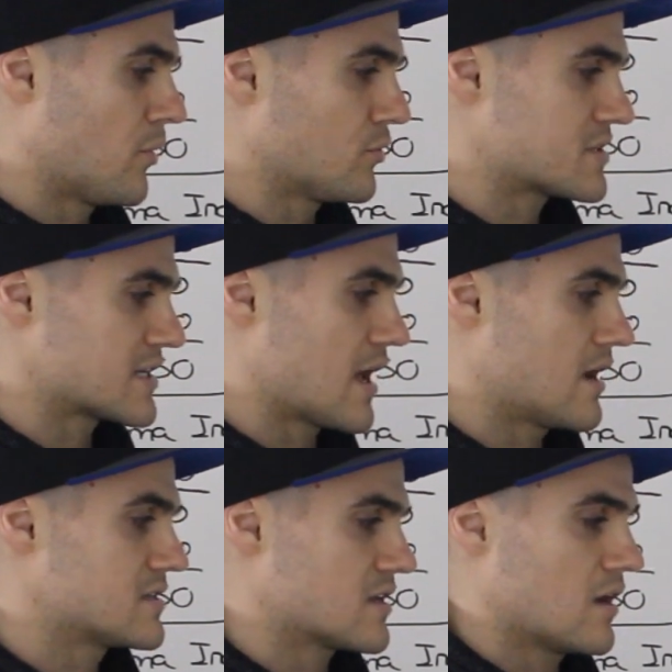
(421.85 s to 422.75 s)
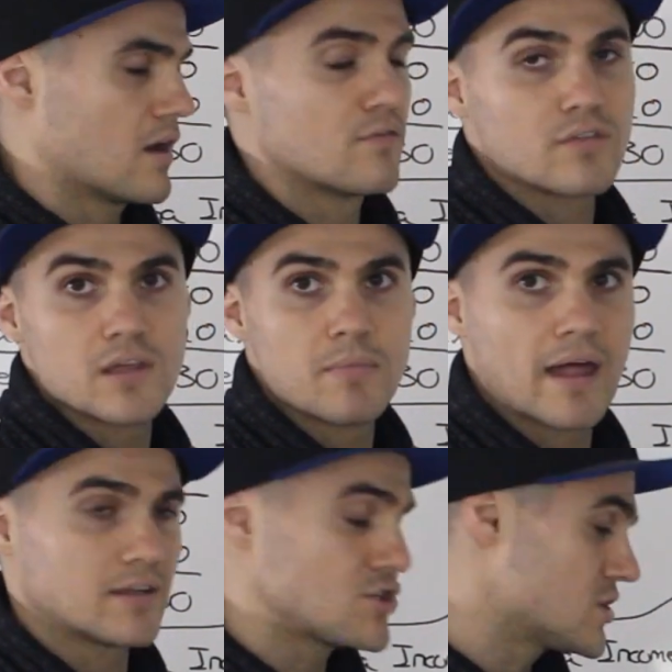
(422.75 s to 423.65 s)
both sides of the
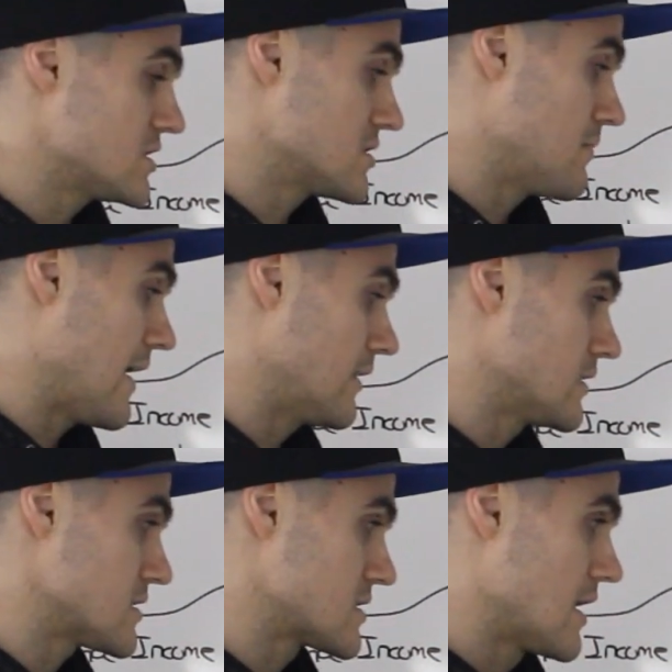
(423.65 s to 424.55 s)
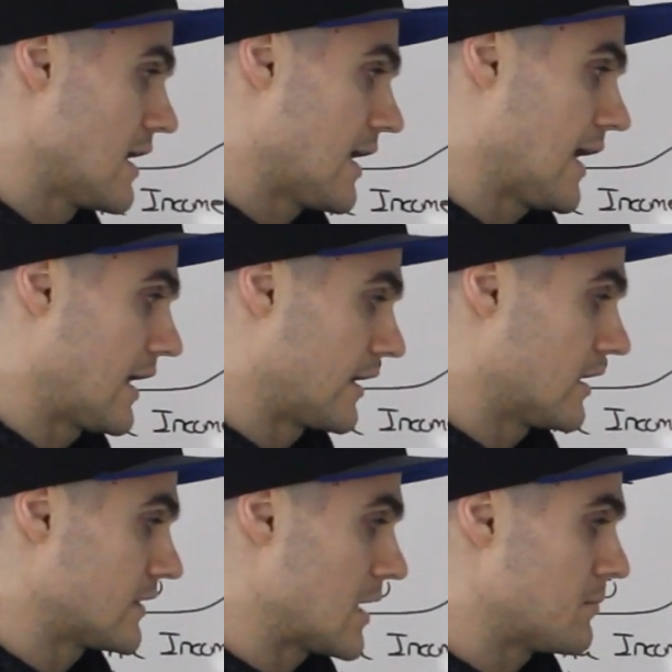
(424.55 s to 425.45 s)
balance sheet to balance. And I
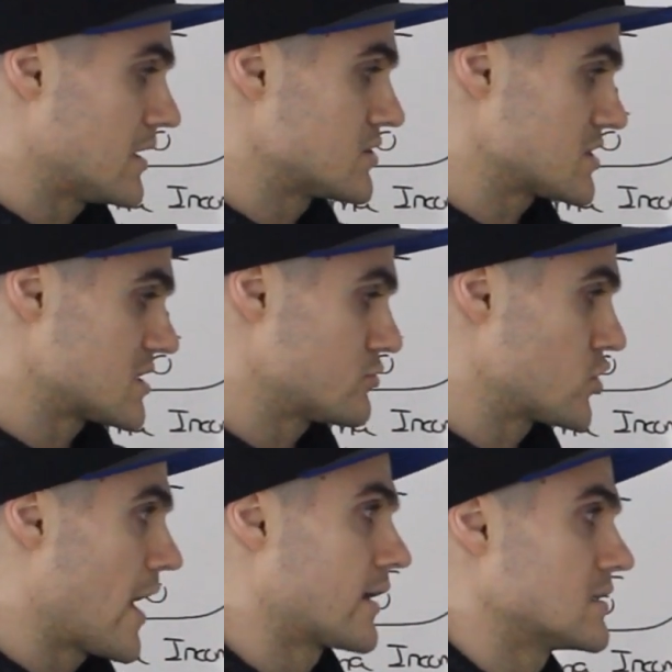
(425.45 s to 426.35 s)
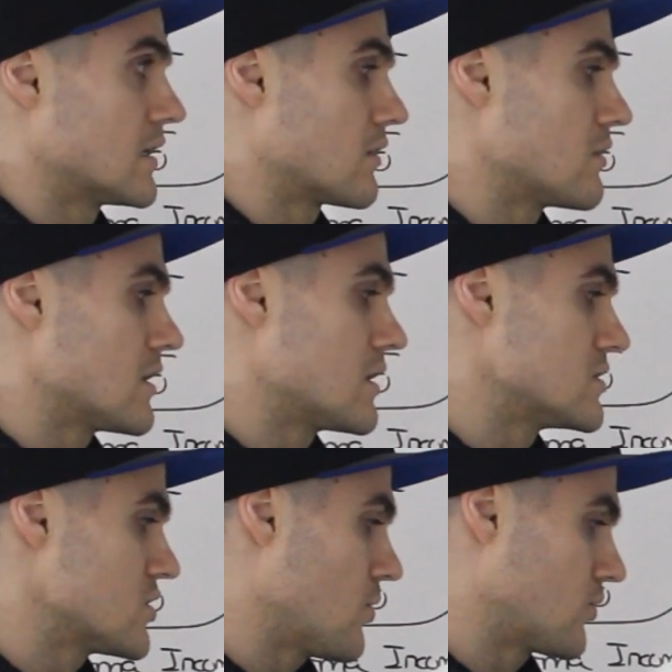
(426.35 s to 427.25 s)
got that by by just subtracting the
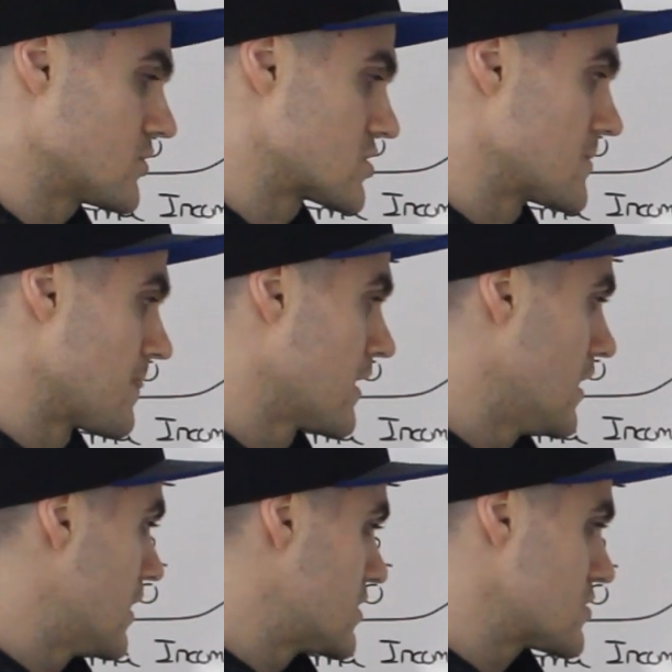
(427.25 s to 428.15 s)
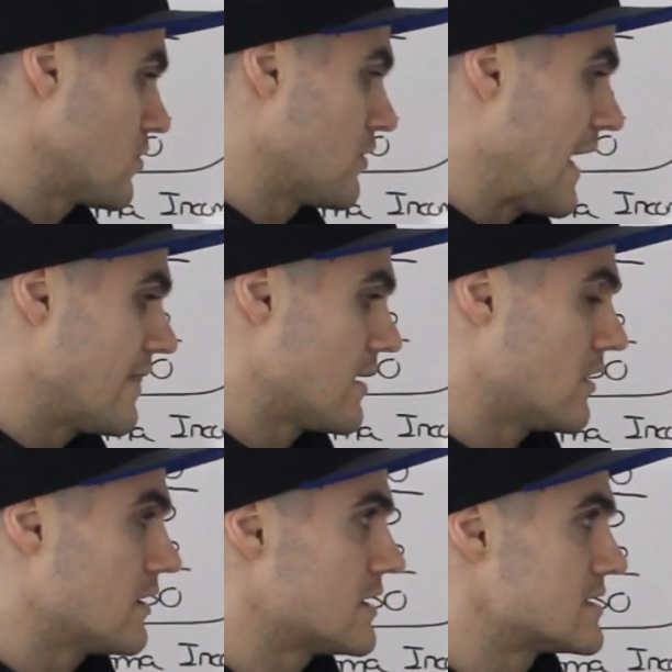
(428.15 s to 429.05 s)
totals. So that
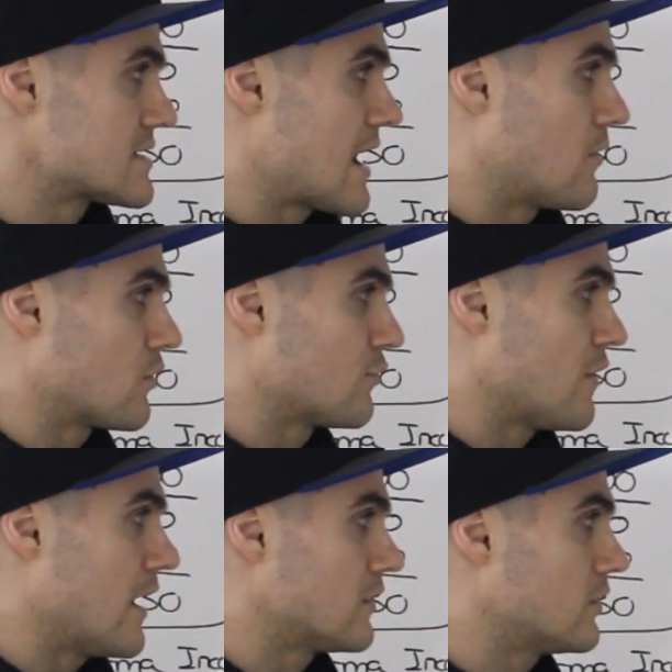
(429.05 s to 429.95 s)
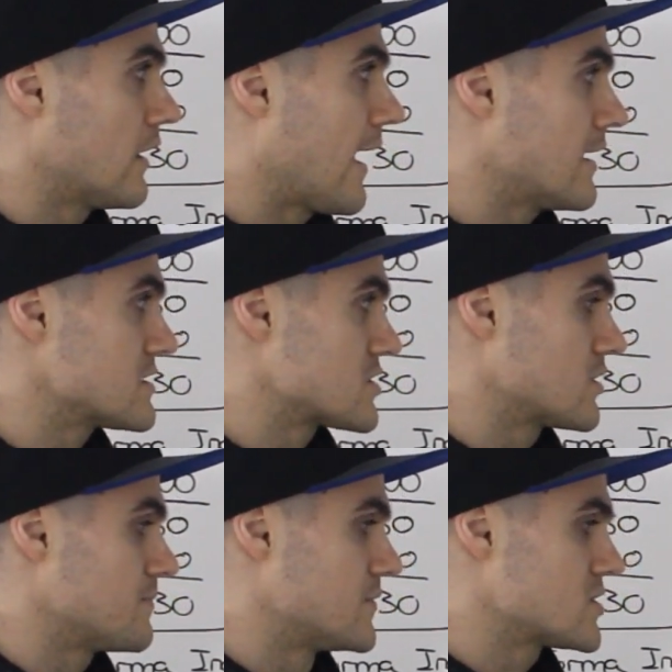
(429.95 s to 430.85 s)
there is our final
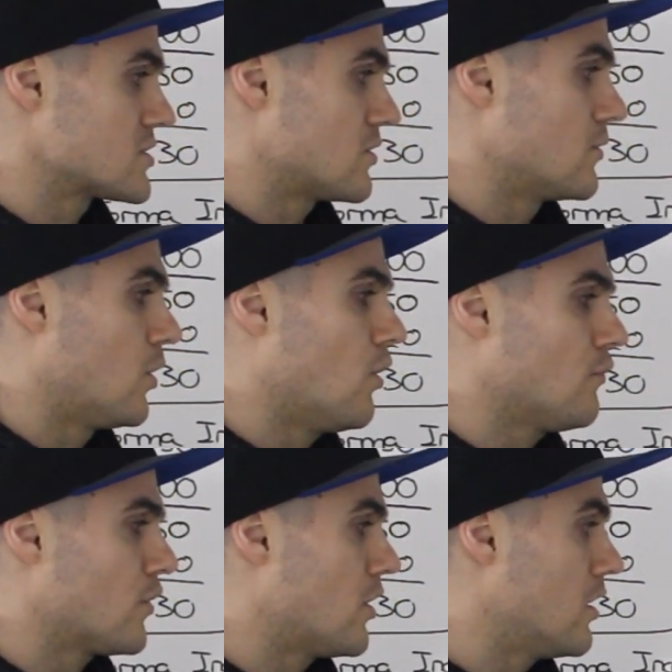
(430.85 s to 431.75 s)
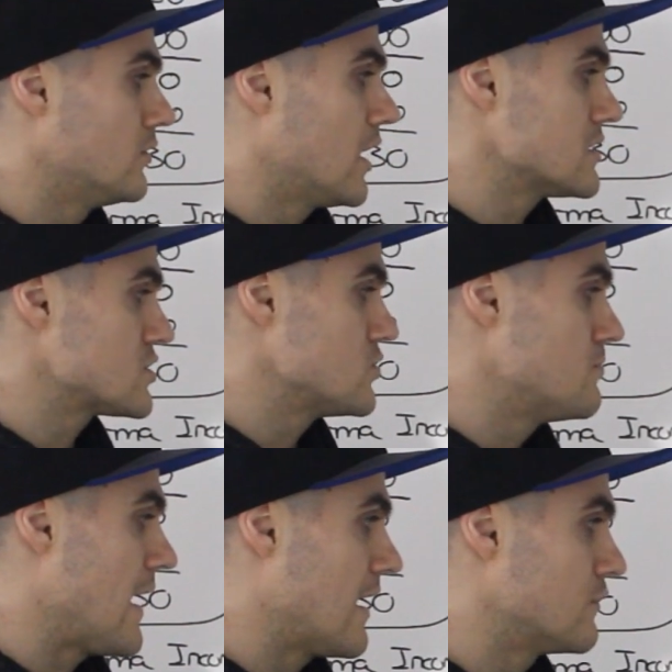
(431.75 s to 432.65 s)
answer. So overall, not too
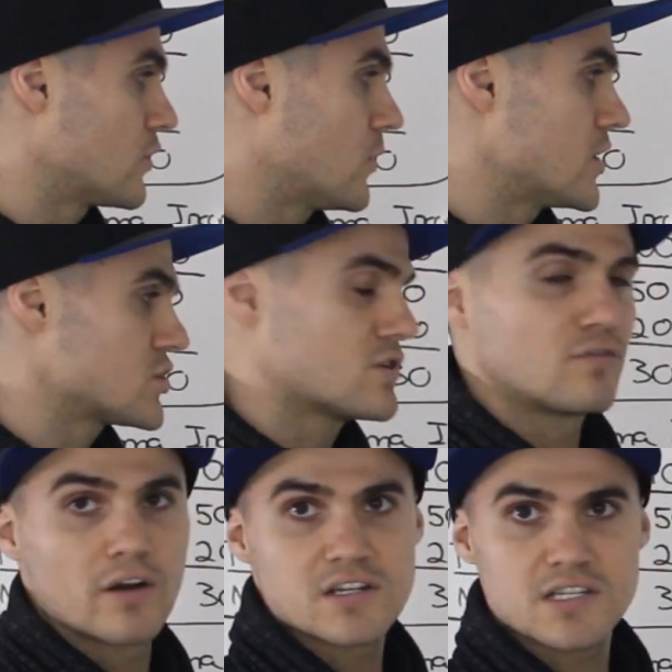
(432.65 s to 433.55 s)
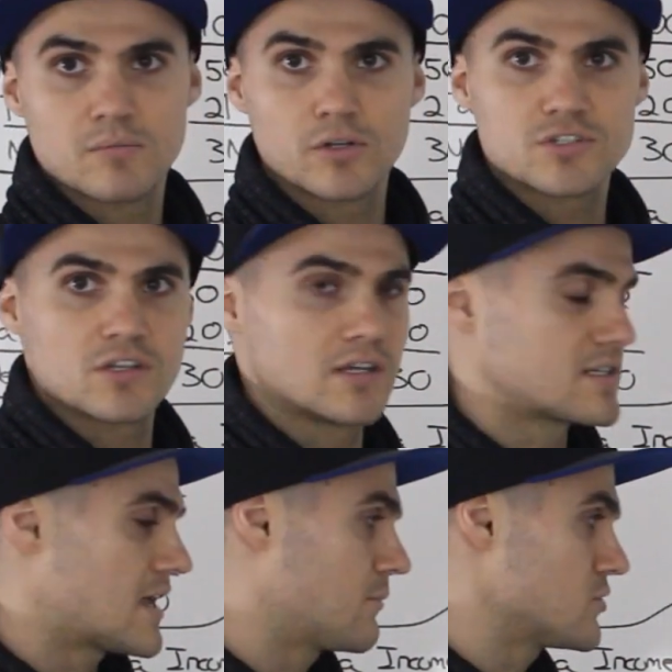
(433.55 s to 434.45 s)
bad of a question, very similar to the
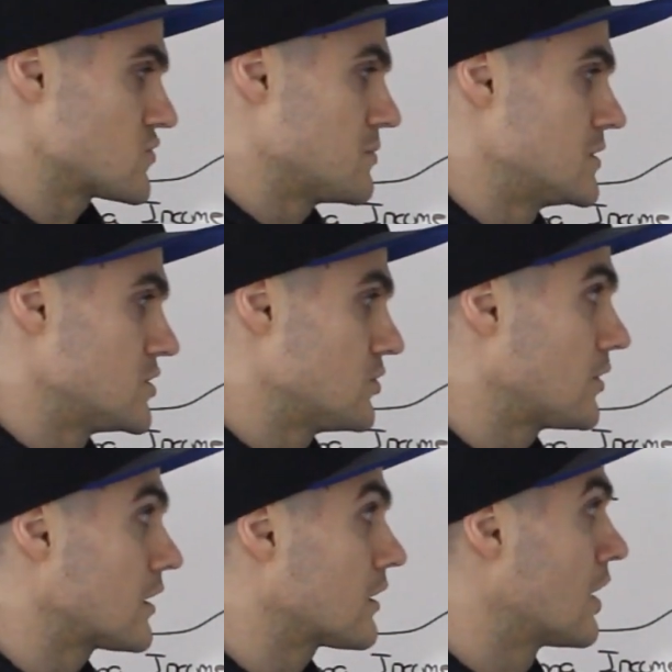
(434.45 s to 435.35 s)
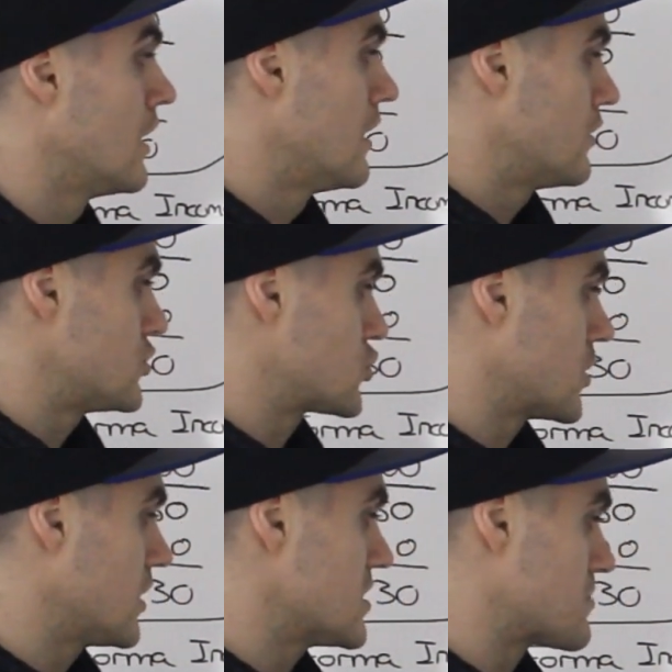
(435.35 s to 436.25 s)
examples we've been doing. The
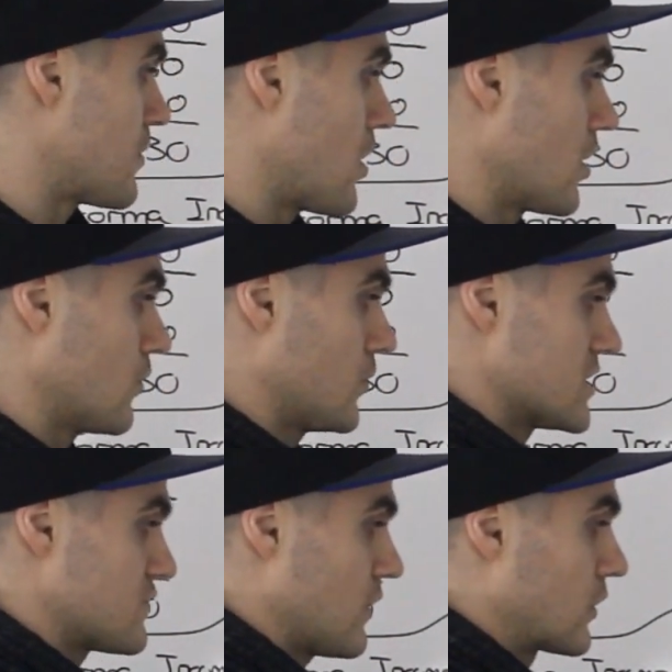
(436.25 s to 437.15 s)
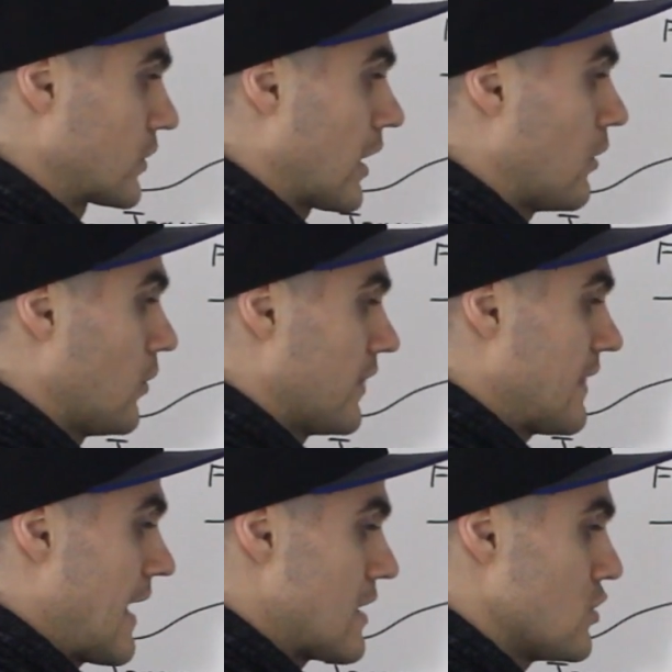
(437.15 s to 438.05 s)
trickiest part was figuring out what
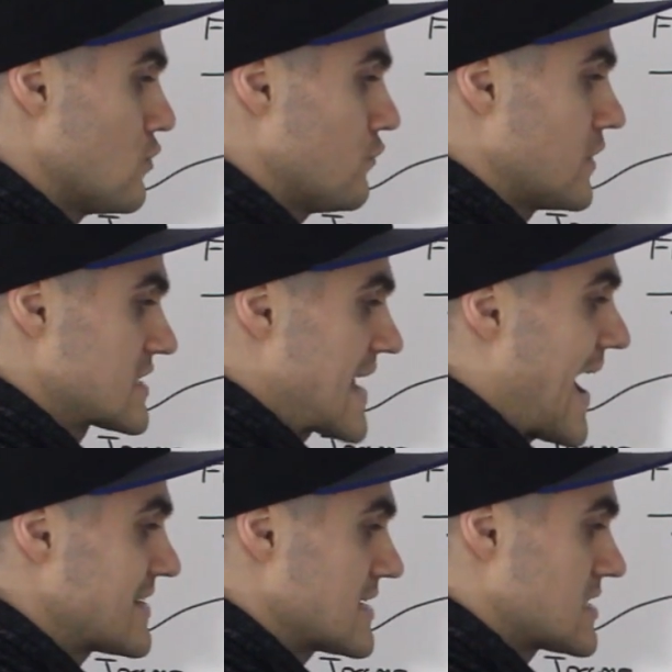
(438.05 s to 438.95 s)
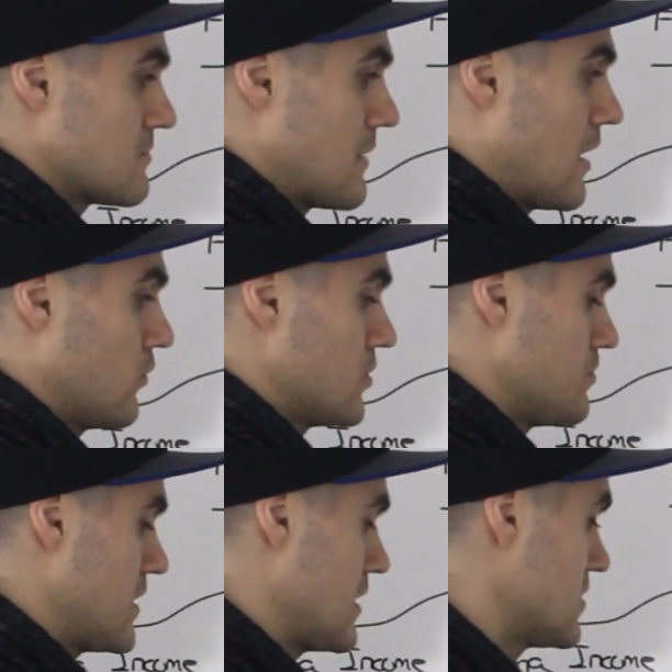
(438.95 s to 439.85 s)
that new fixed assets amount would
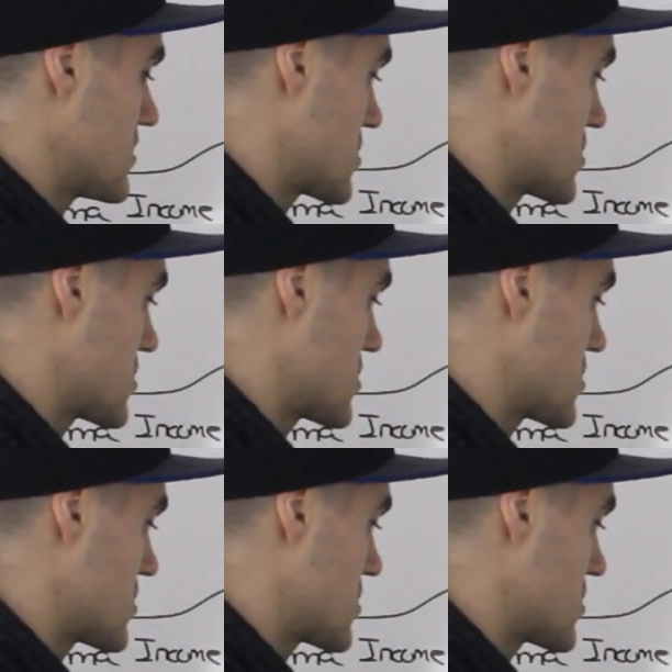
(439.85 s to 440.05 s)
be to